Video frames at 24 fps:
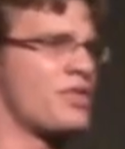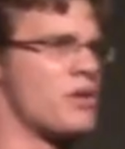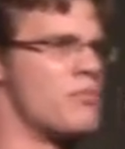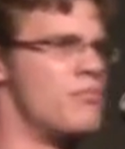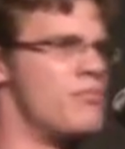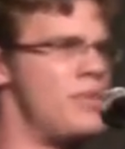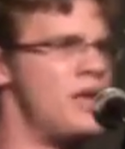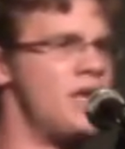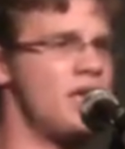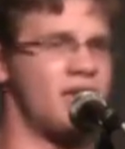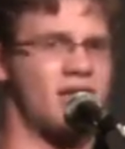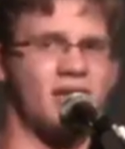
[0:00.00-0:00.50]
the
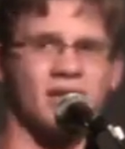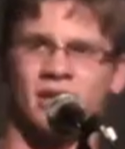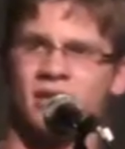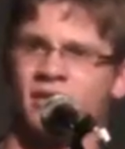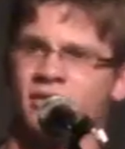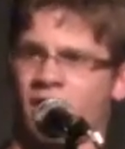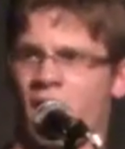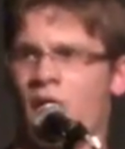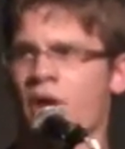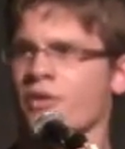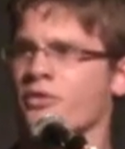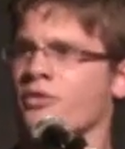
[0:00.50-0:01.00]
meek
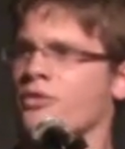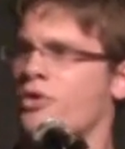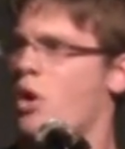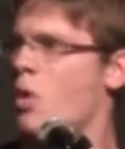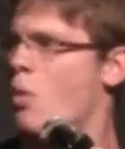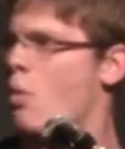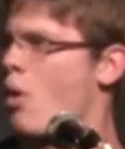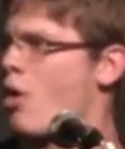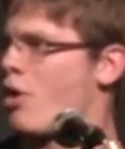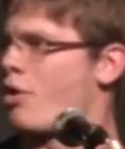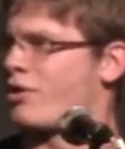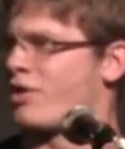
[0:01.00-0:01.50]
and
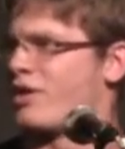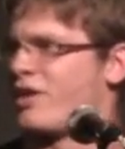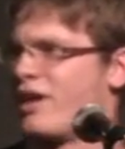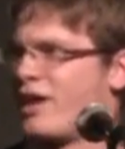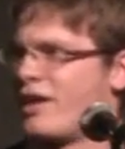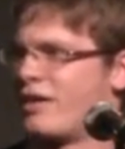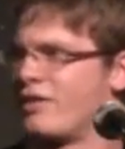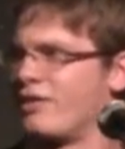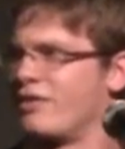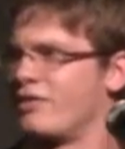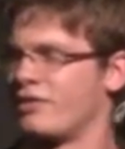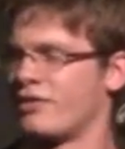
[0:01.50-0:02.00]

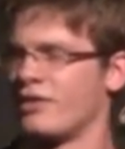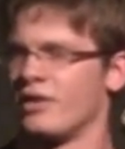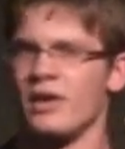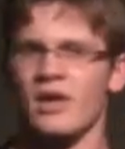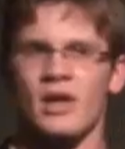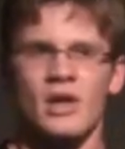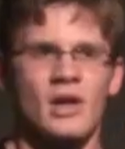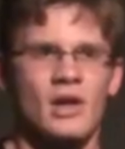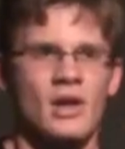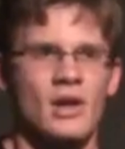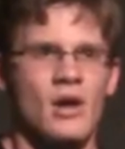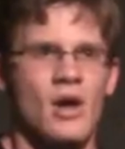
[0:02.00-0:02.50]
uncoordinated.
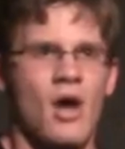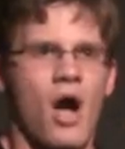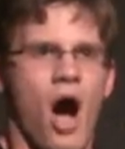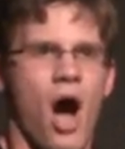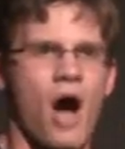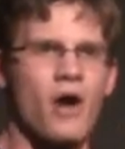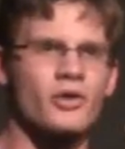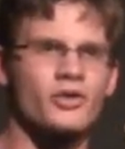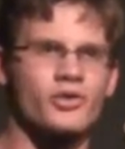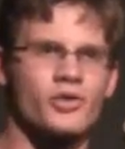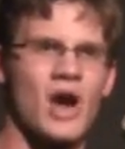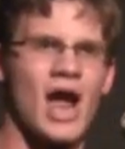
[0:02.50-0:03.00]

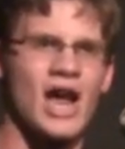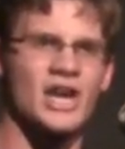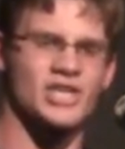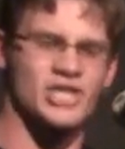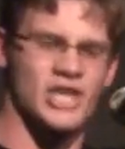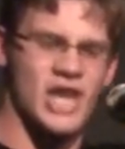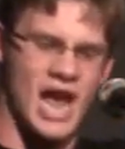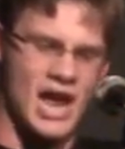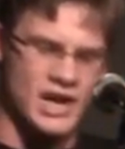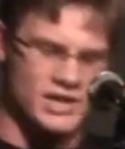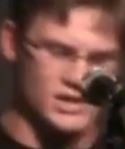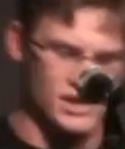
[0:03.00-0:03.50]
Our
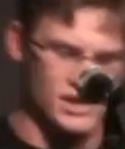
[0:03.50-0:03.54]
trash can